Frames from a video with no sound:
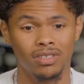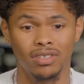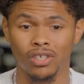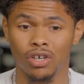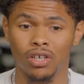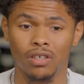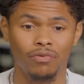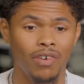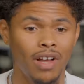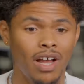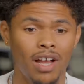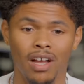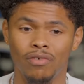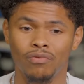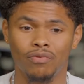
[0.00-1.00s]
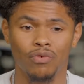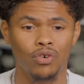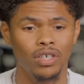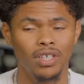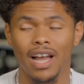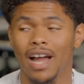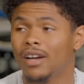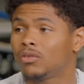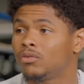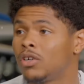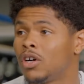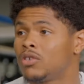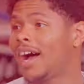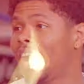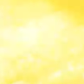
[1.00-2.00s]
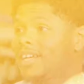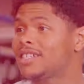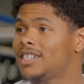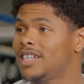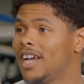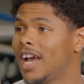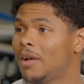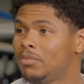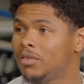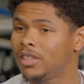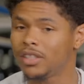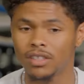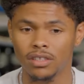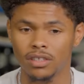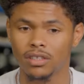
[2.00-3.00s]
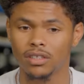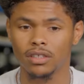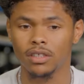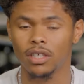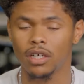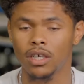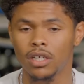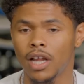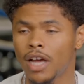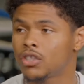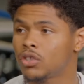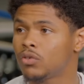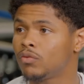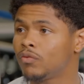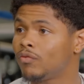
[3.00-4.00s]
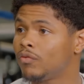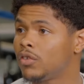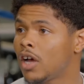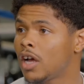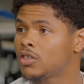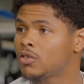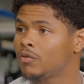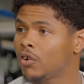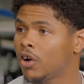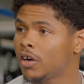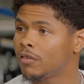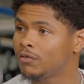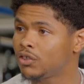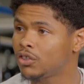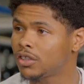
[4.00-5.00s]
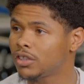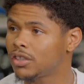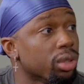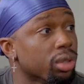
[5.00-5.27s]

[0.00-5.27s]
35, 40, I don't know. I could see it happening not too far in the future.